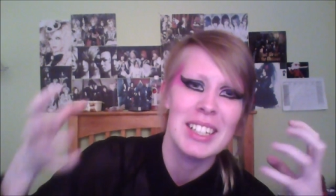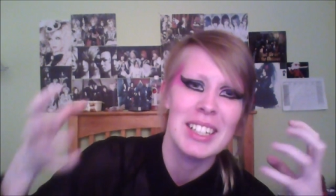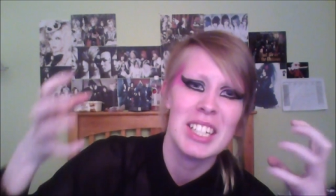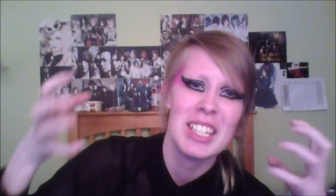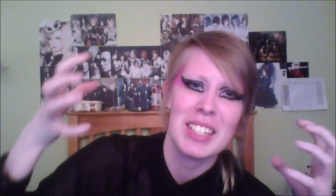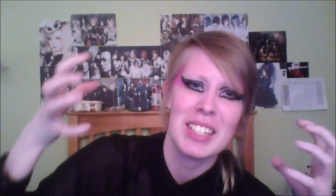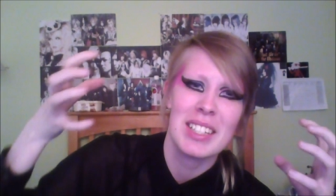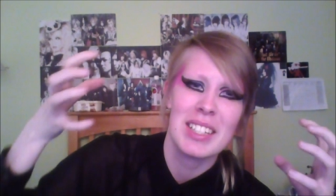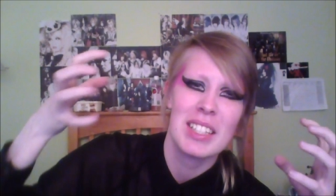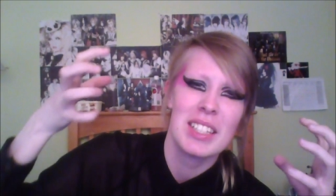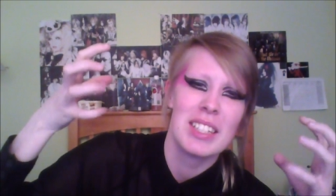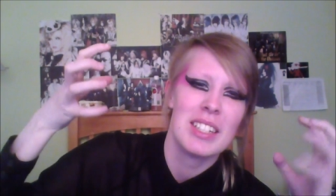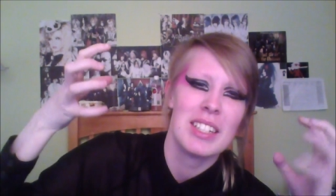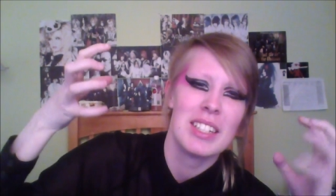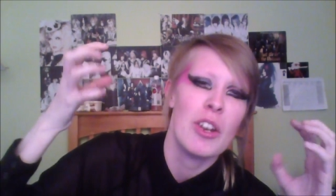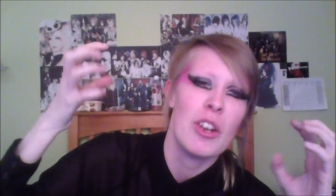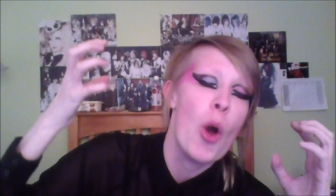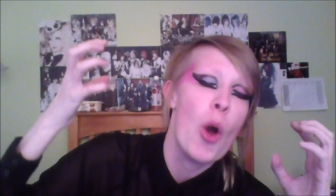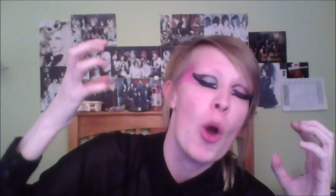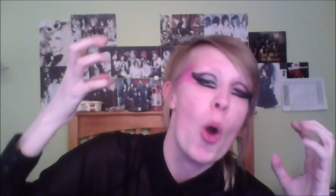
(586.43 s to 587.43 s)
Just
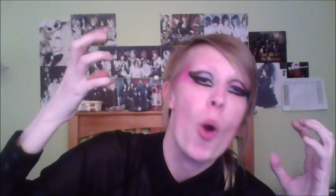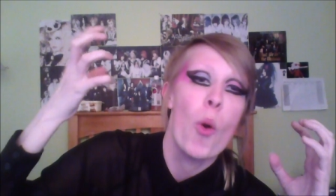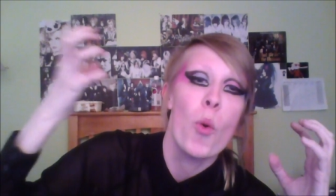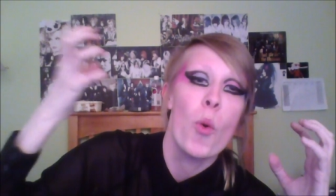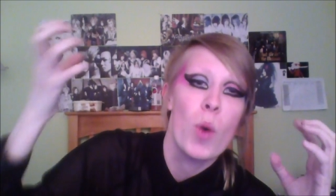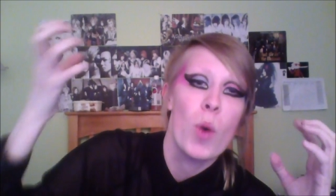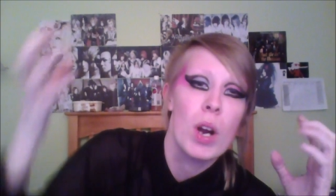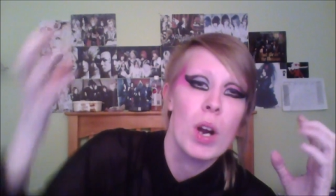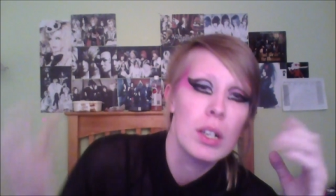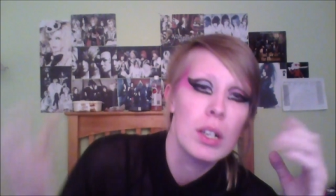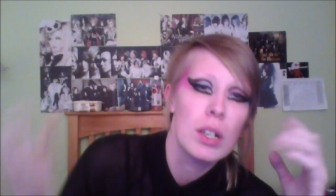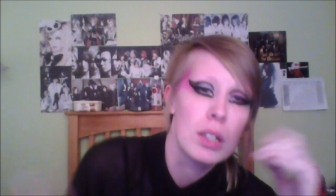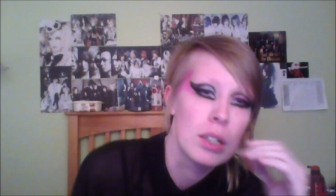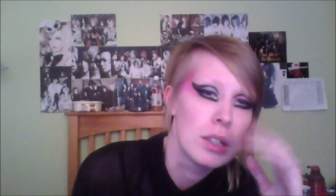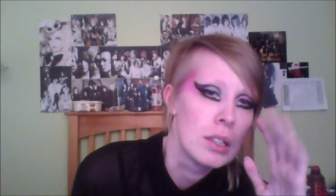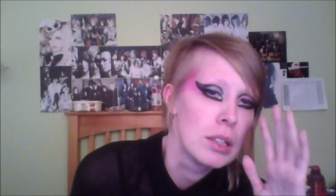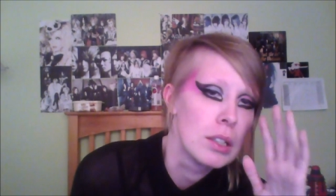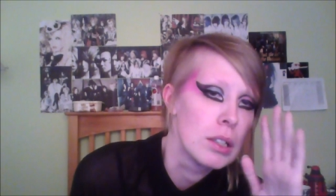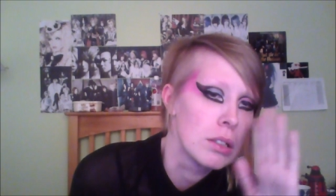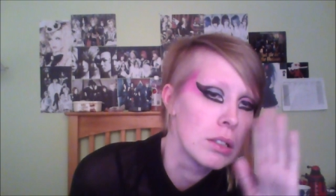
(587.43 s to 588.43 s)
no.
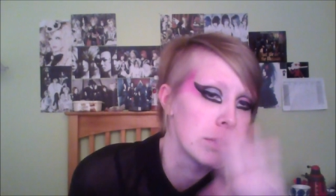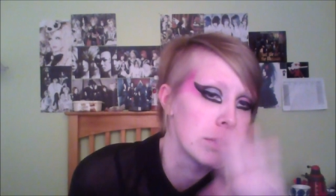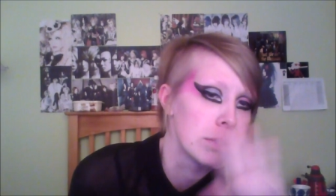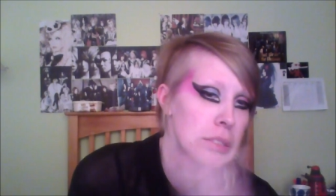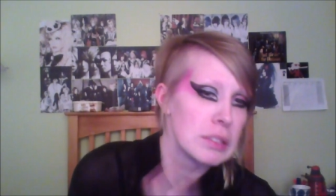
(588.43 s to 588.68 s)
Oh,